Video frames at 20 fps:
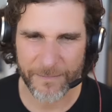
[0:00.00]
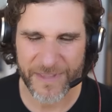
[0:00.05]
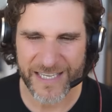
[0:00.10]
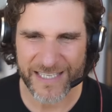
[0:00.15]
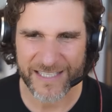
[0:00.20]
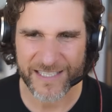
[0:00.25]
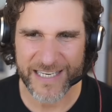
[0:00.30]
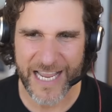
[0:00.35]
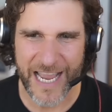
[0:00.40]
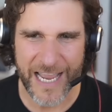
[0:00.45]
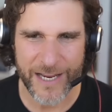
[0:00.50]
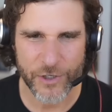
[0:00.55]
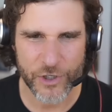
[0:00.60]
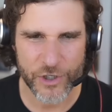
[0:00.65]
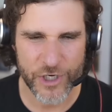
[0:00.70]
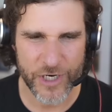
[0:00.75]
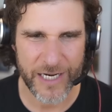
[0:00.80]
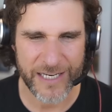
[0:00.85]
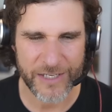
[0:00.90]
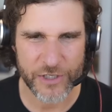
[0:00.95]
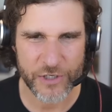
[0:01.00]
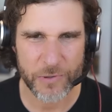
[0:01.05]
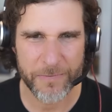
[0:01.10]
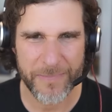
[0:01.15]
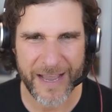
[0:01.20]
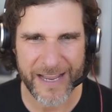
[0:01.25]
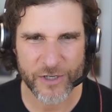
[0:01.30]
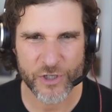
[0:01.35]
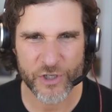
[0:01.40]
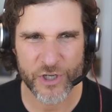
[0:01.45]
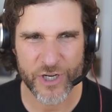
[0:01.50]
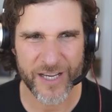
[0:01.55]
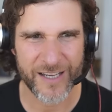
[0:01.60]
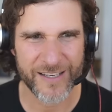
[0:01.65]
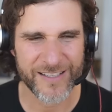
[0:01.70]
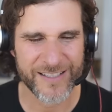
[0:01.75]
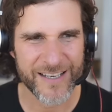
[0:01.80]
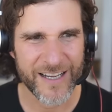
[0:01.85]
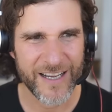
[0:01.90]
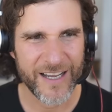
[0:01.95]
this tension as you
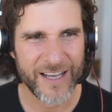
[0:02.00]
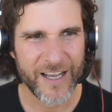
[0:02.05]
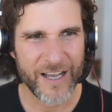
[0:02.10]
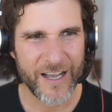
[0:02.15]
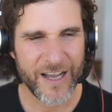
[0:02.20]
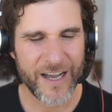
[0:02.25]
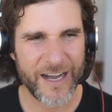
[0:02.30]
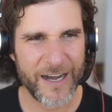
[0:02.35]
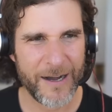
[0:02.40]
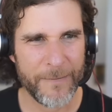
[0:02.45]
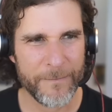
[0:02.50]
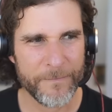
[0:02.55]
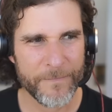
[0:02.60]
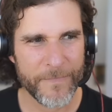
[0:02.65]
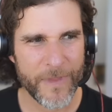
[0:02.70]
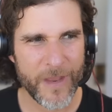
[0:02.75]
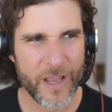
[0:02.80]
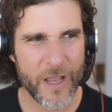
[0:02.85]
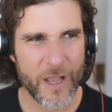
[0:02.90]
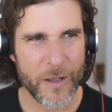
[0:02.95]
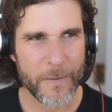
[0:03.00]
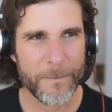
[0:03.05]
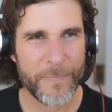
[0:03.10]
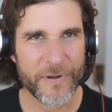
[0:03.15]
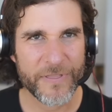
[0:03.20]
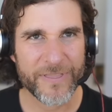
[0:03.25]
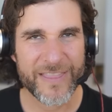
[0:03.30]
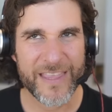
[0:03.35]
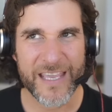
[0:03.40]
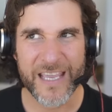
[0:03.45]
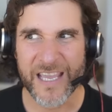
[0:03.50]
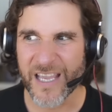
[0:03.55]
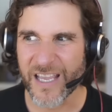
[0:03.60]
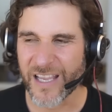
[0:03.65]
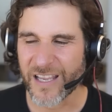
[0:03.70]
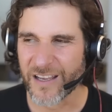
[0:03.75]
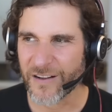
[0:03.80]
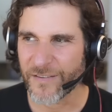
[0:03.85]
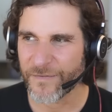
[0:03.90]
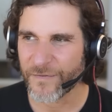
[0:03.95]
mentioned um, but
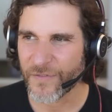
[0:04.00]
the